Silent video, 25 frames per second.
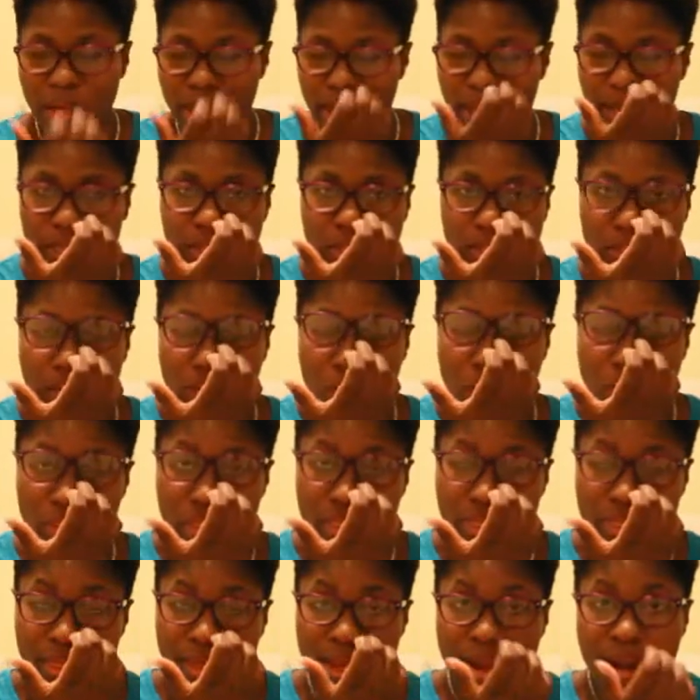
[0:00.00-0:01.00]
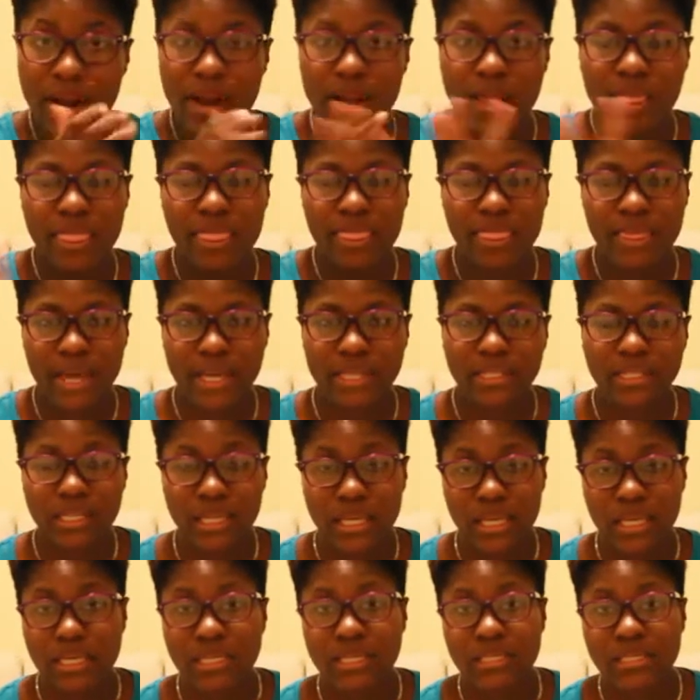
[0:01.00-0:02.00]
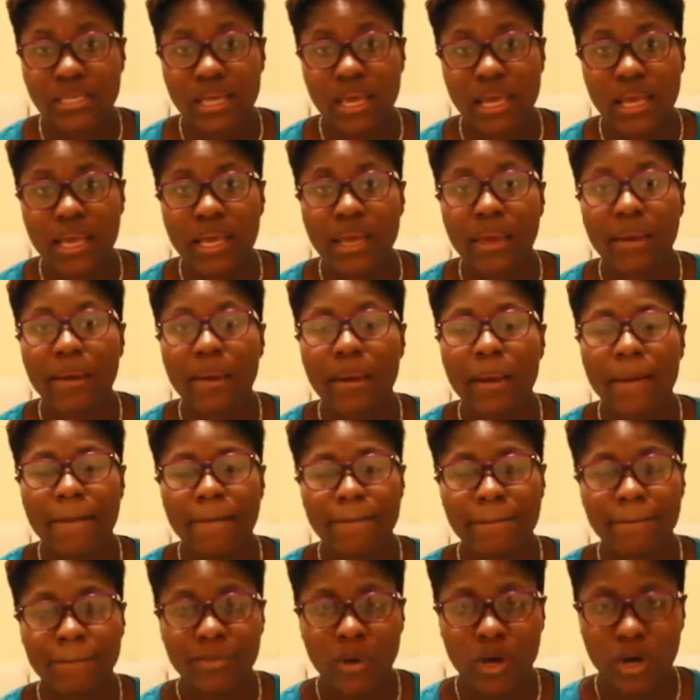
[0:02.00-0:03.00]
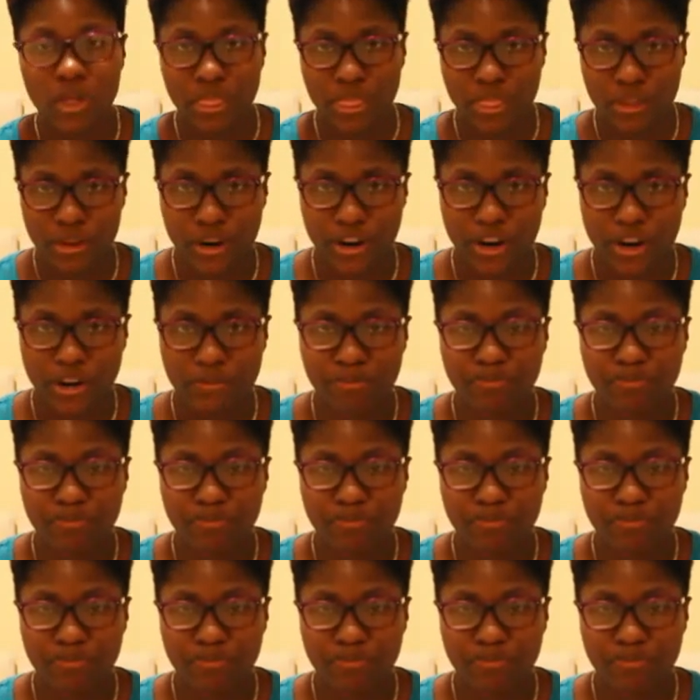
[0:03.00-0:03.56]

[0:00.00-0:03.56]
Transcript: else out there that is a mother.